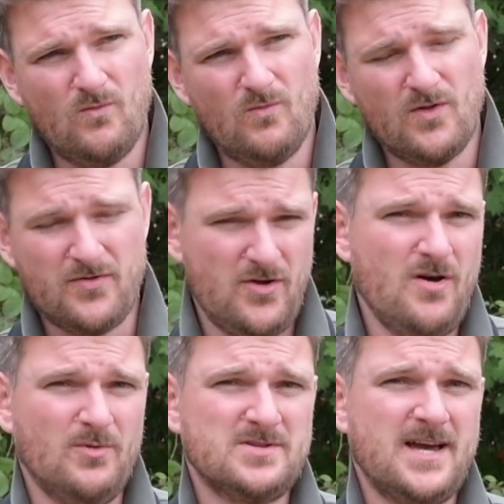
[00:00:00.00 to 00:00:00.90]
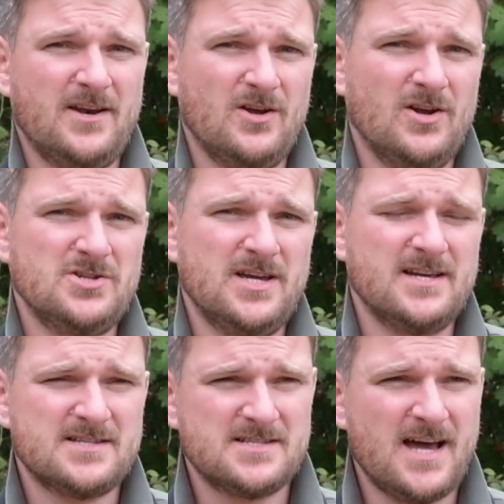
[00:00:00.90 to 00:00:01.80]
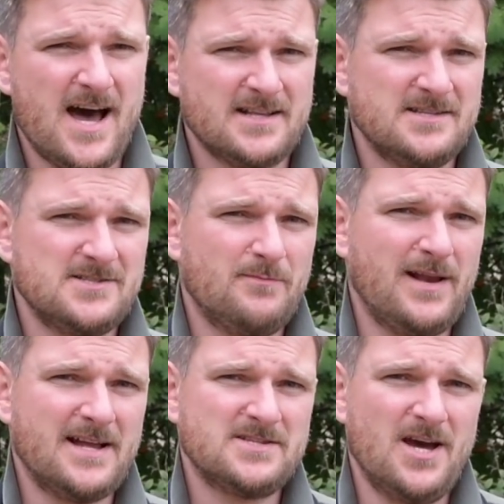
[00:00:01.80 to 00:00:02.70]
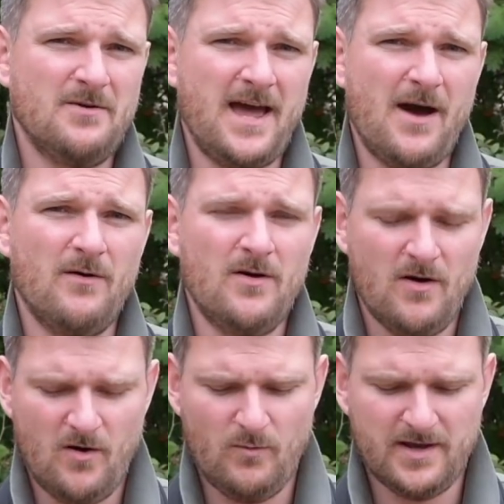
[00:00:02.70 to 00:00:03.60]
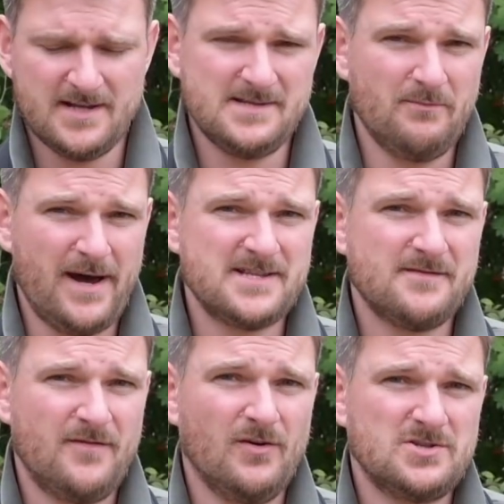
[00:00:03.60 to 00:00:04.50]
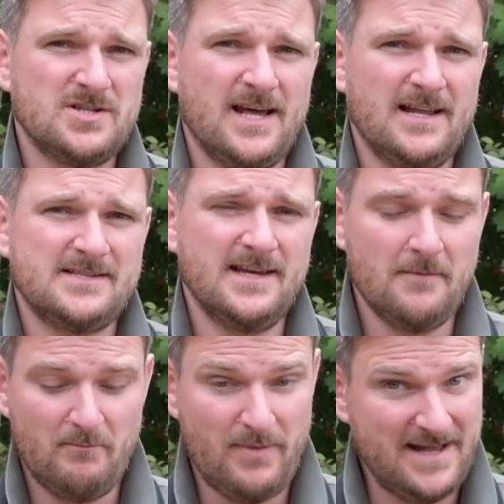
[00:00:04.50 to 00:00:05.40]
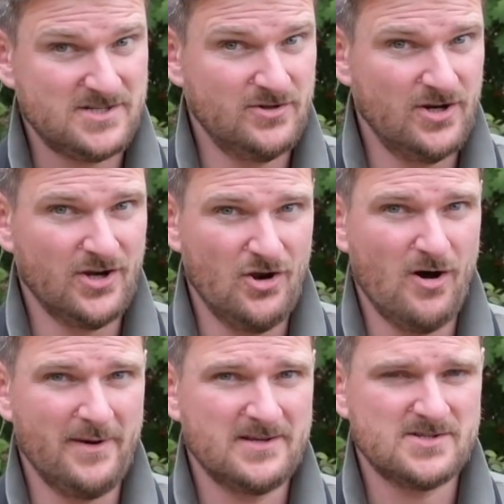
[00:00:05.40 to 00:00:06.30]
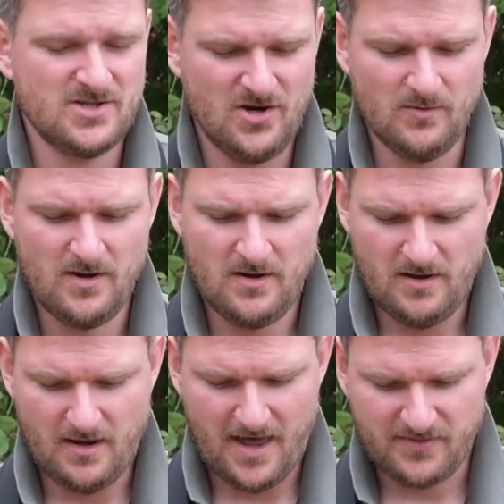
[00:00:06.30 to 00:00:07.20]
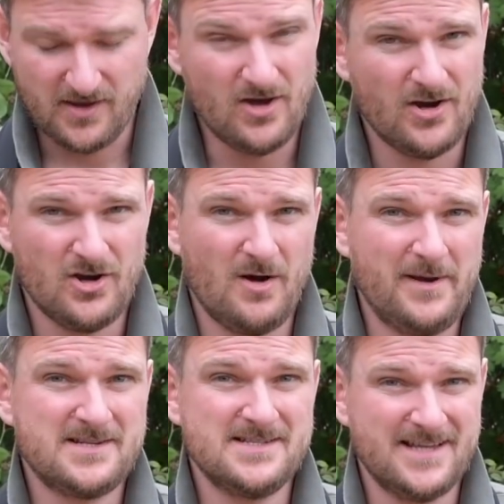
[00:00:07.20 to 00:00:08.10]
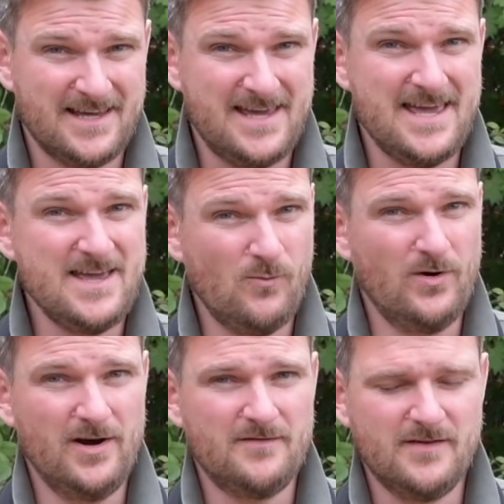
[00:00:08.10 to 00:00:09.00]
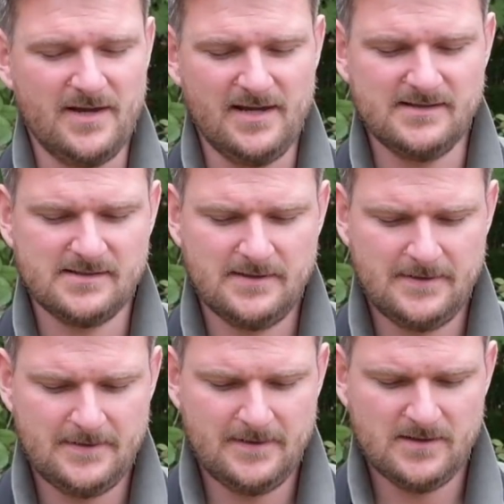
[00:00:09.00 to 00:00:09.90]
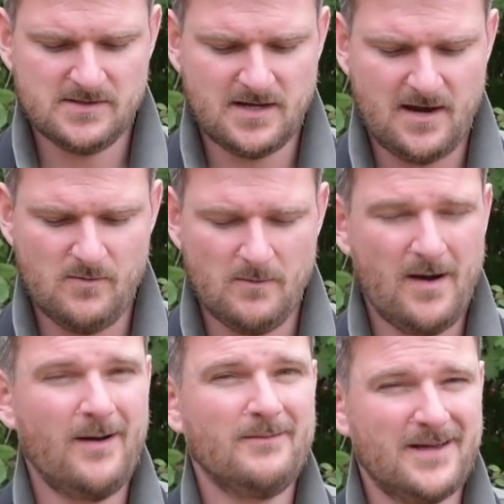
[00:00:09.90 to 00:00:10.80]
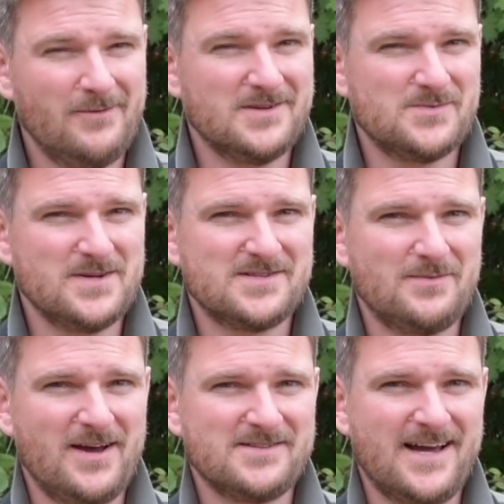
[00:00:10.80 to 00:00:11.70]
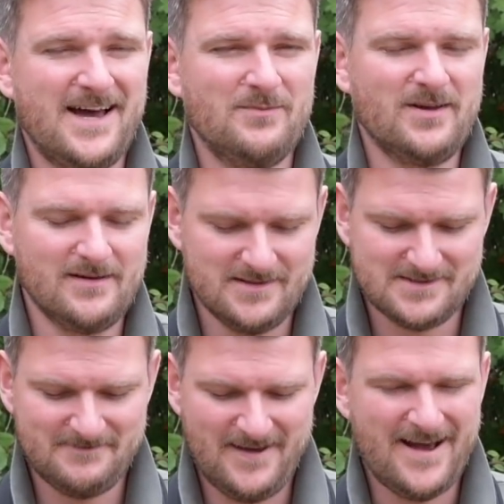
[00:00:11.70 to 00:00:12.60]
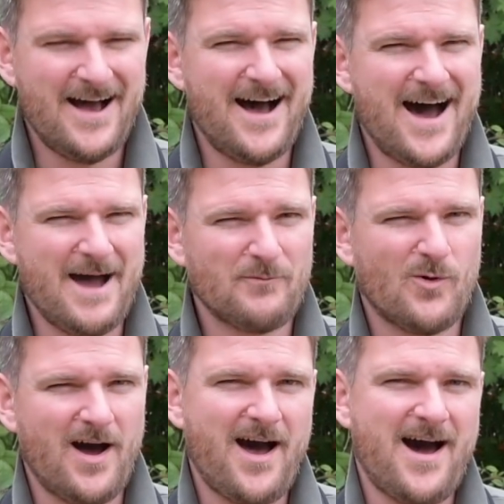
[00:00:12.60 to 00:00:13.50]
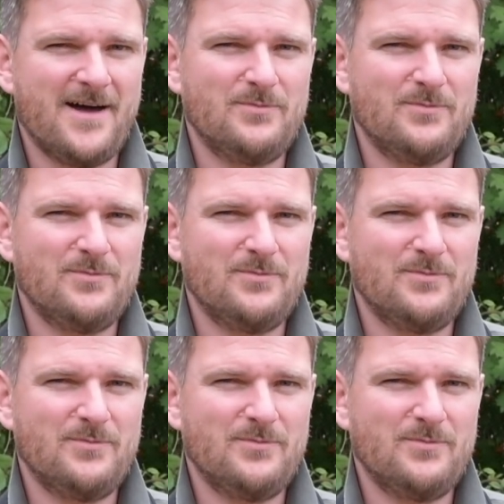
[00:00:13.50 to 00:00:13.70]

The thermal technology has started to plateau now and we're getting better functionality and better ergonomics too. I think ergonomics is the key word for these. So don't dismiss them out of hand, because I'm quite a hard